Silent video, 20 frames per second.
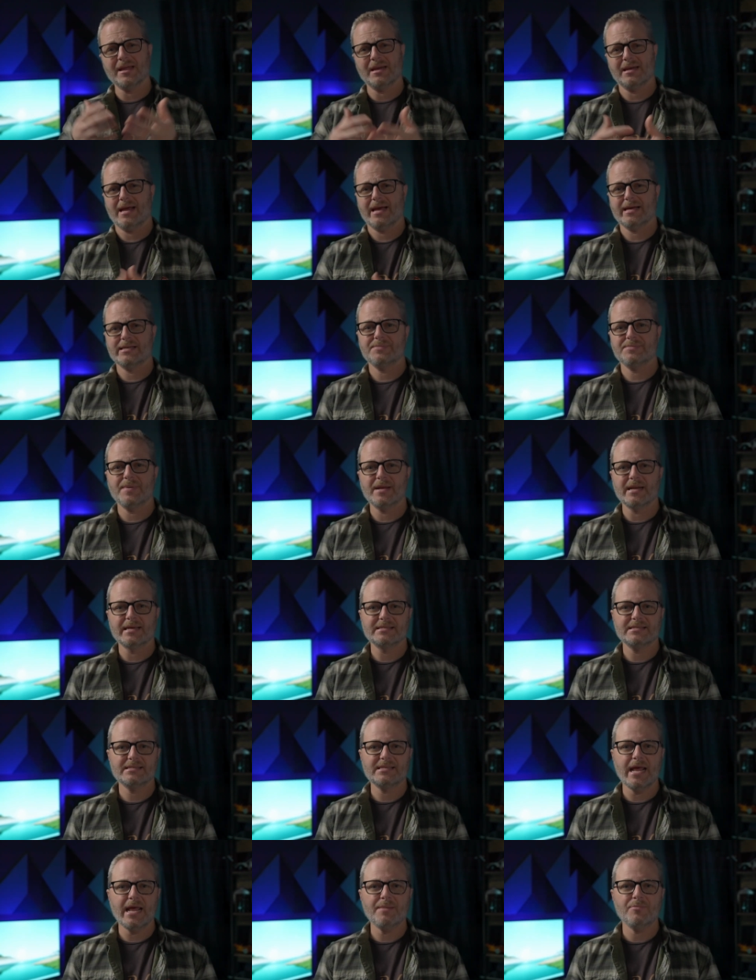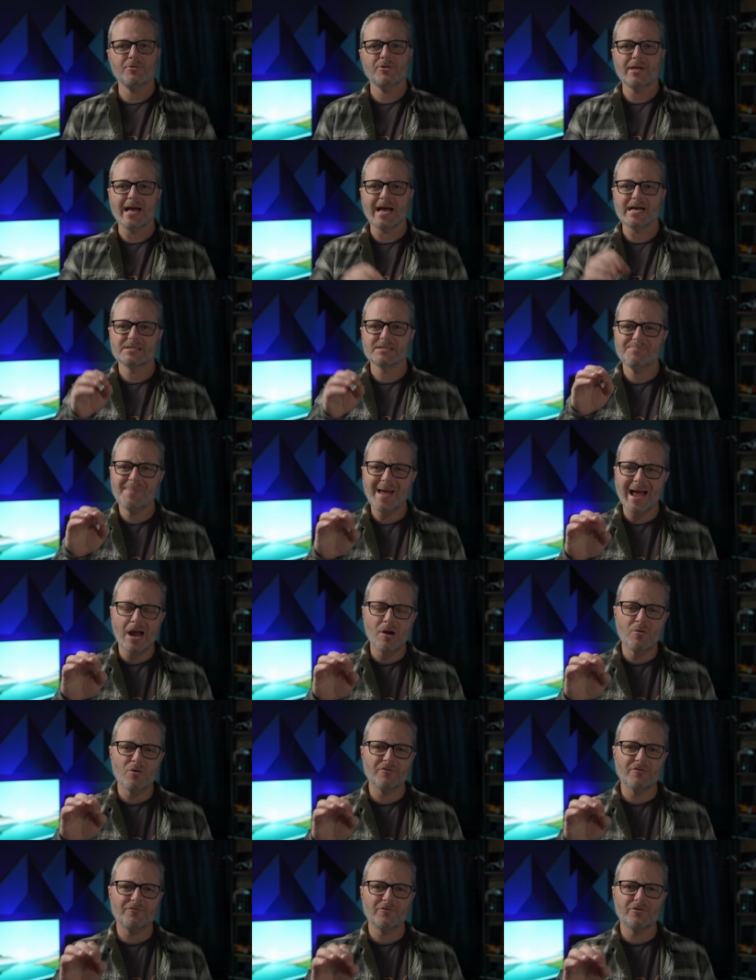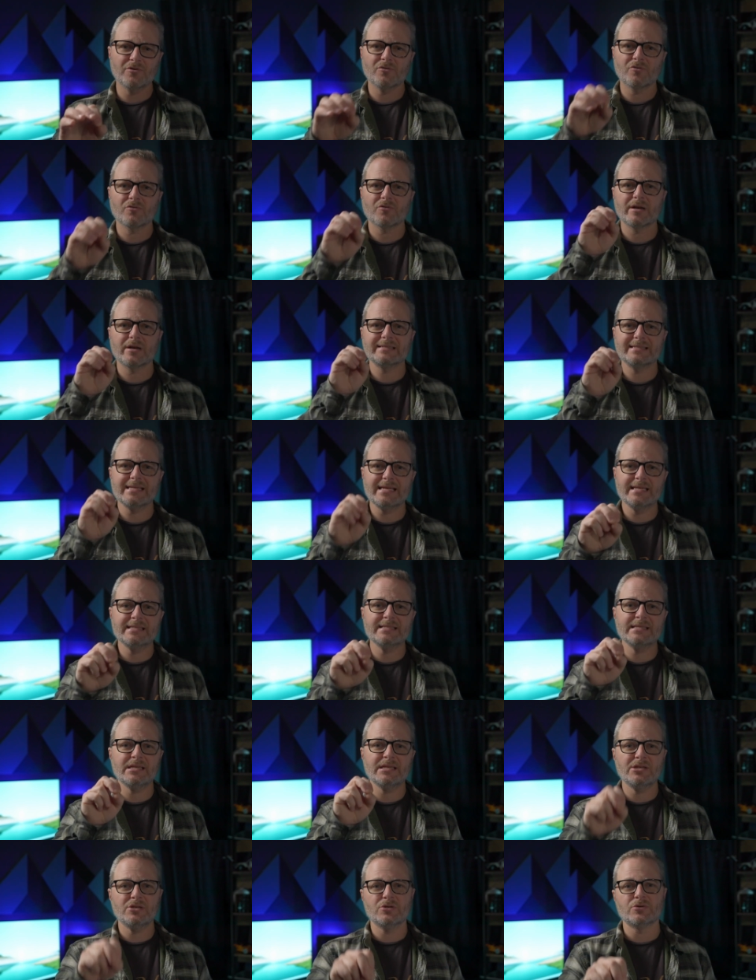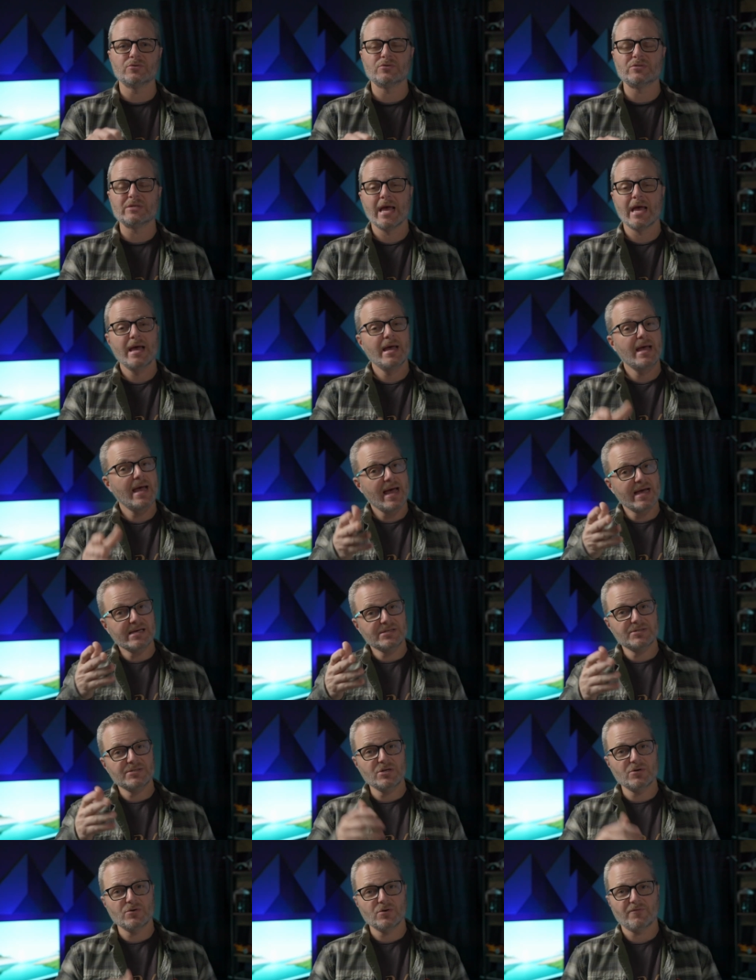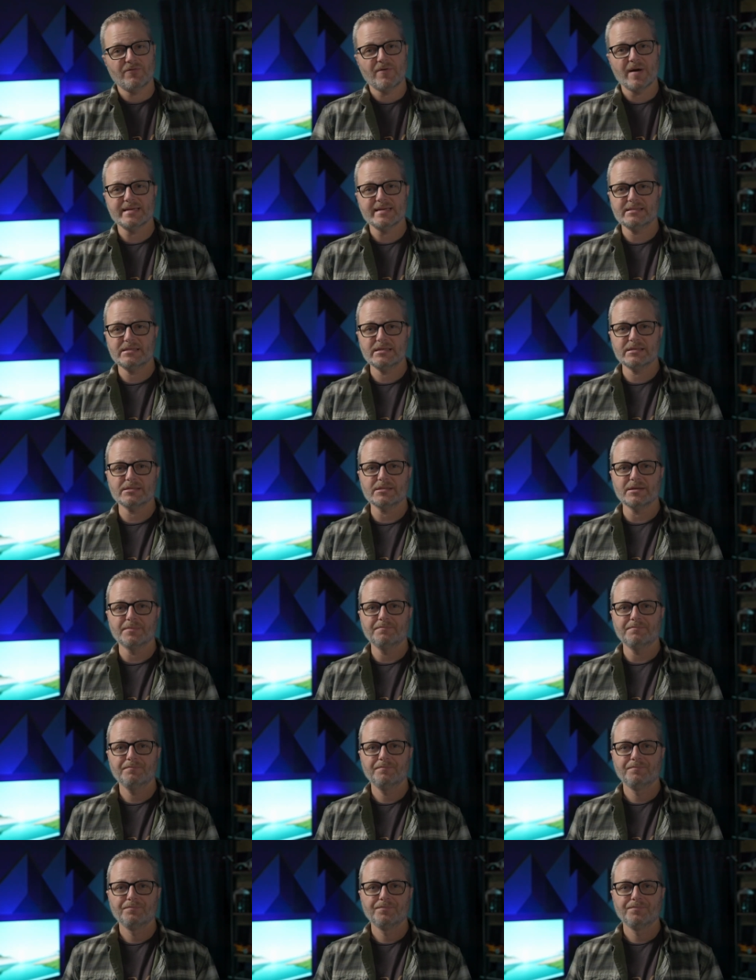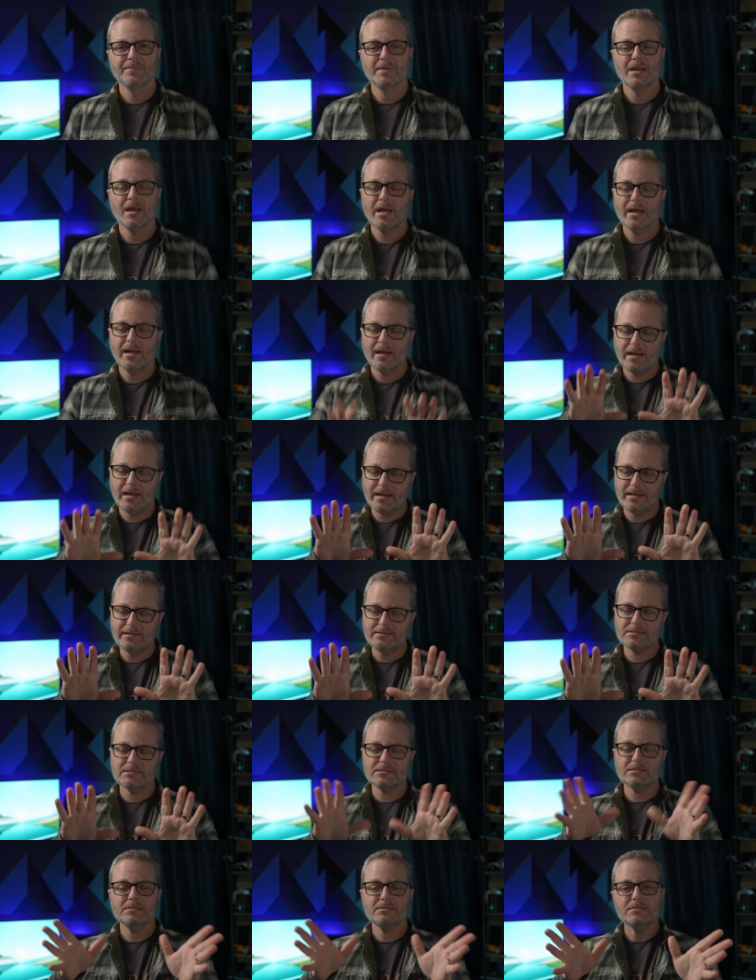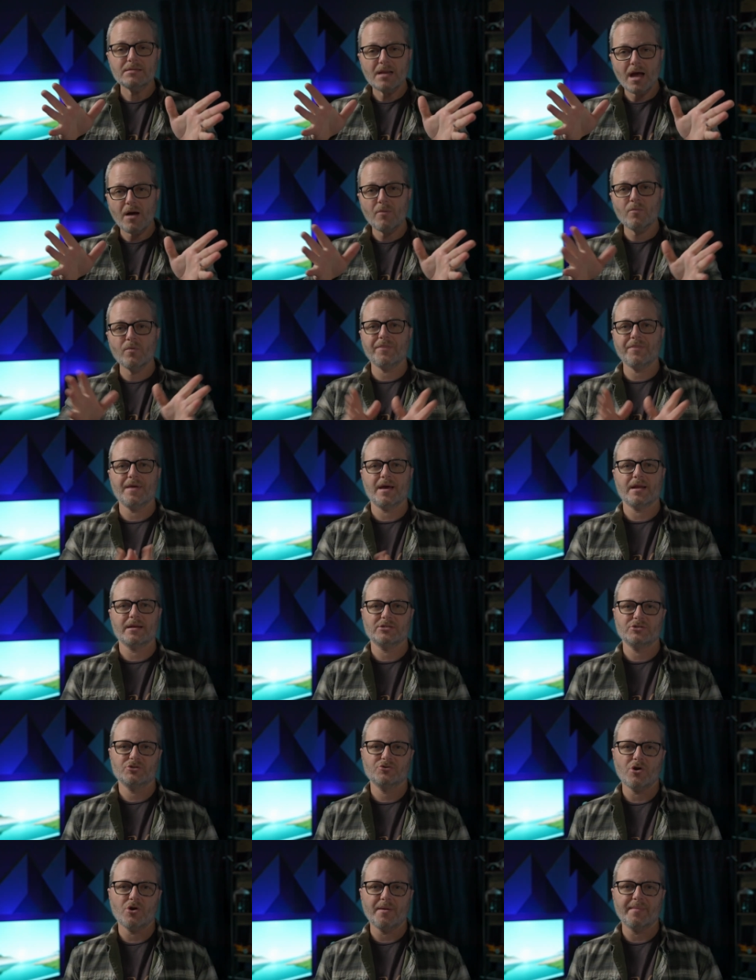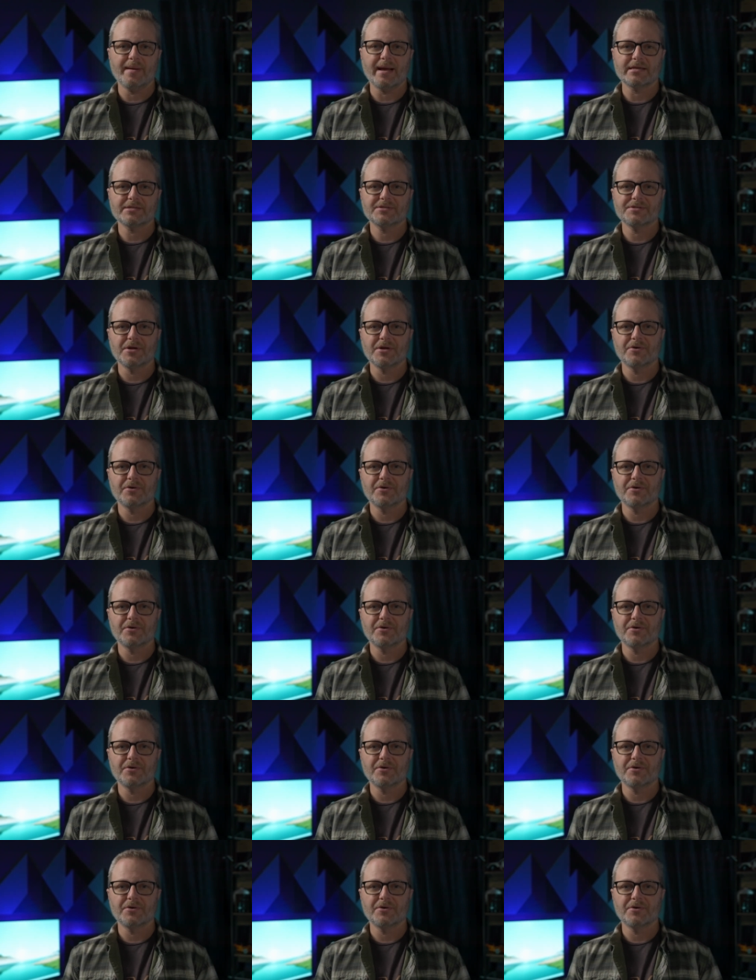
has been as stable, as powerful, or as easy to use as the UniFi system. It's not without its drawbacks though.